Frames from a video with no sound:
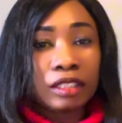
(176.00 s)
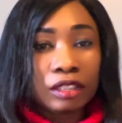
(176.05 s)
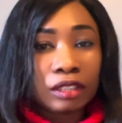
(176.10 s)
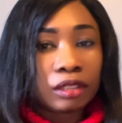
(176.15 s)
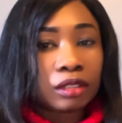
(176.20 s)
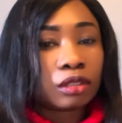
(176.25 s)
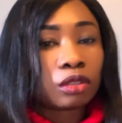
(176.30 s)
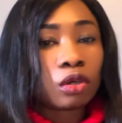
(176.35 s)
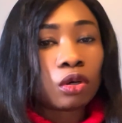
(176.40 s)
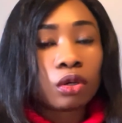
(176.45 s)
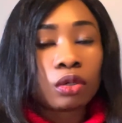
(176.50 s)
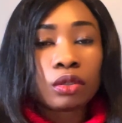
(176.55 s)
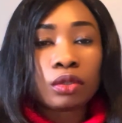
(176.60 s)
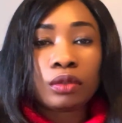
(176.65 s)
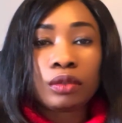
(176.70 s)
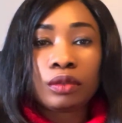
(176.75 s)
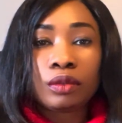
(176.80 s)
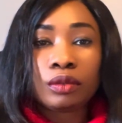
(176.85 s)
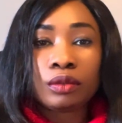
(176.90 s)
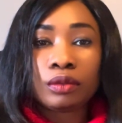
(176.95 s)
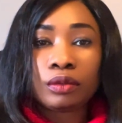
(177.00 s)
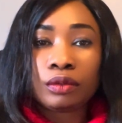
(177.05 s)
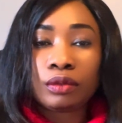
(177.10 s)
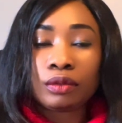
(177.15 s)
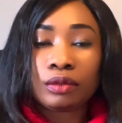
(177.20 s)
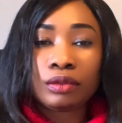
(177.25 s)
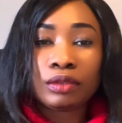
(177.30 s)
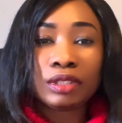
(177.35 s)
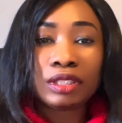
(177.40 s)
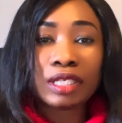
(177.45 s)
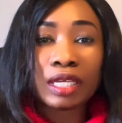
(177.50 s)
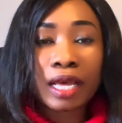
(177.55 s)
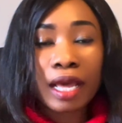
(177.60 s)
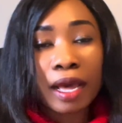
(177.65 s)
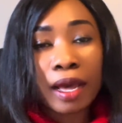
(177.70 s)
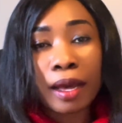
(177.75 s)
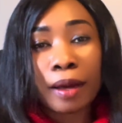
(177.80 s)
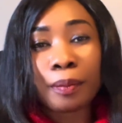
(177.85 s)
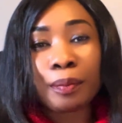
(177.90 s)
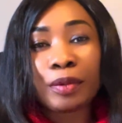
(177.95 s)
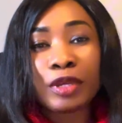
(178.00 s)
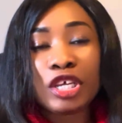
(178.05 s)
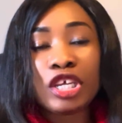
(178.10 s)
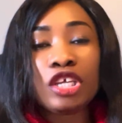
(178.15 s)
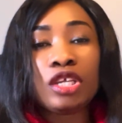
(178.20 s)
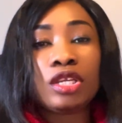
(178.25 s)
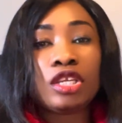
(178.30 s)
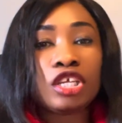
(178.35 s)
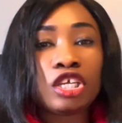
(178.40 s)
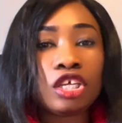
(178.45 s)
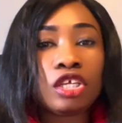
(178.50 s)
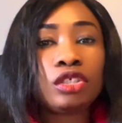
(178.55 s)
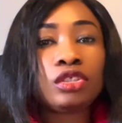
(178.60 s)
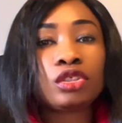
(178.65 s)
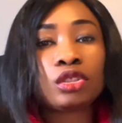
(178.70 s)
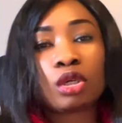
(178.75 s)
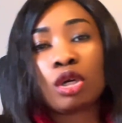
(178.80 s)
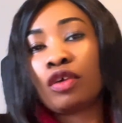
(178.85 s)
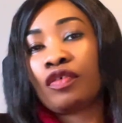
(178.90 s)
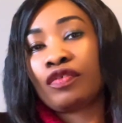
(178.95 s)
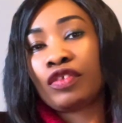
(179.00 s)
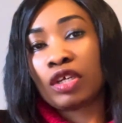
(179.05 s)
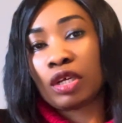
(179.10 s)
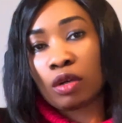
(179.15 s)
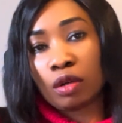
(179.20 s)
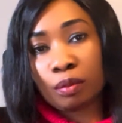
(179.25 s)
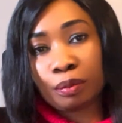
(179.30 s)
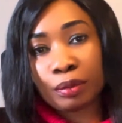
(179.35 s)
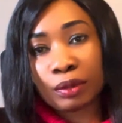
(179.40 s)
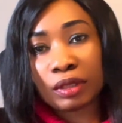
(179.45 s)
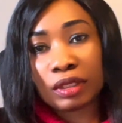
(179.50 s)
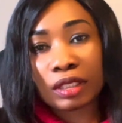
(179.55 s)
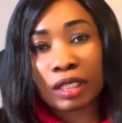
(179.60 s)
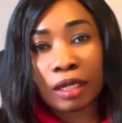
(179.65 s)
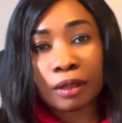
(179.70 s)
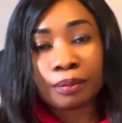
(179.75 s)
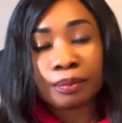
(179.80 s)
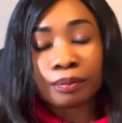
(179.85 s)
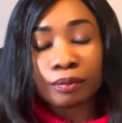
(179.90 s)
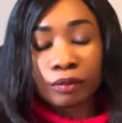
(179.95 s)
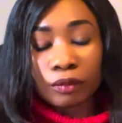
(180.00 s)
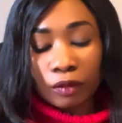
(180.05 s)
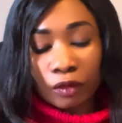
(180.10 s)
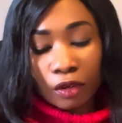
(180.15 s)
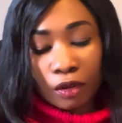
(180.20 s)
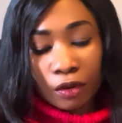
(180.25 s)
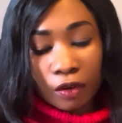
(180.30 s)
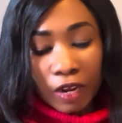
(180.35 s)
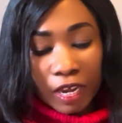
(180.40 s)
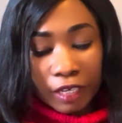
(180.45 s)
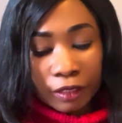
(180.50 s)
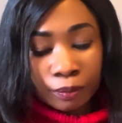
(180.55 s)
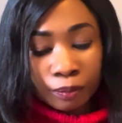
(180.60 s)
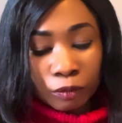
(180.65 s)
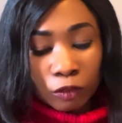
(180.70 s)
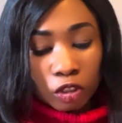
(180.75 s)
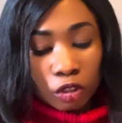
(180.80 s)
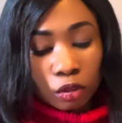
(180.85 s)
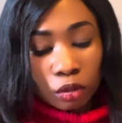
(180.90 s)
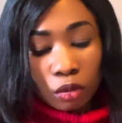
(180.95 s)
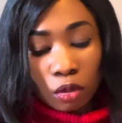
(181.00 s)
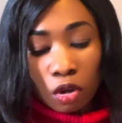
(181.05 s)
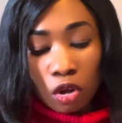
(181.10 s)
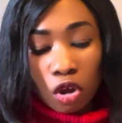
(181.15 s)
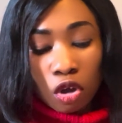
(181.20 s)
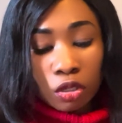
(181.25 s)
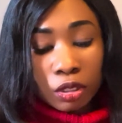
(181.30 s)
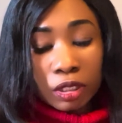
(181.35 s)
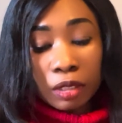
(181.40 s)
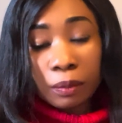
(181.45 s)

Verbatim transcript: install the app in each of the computer. All right, so on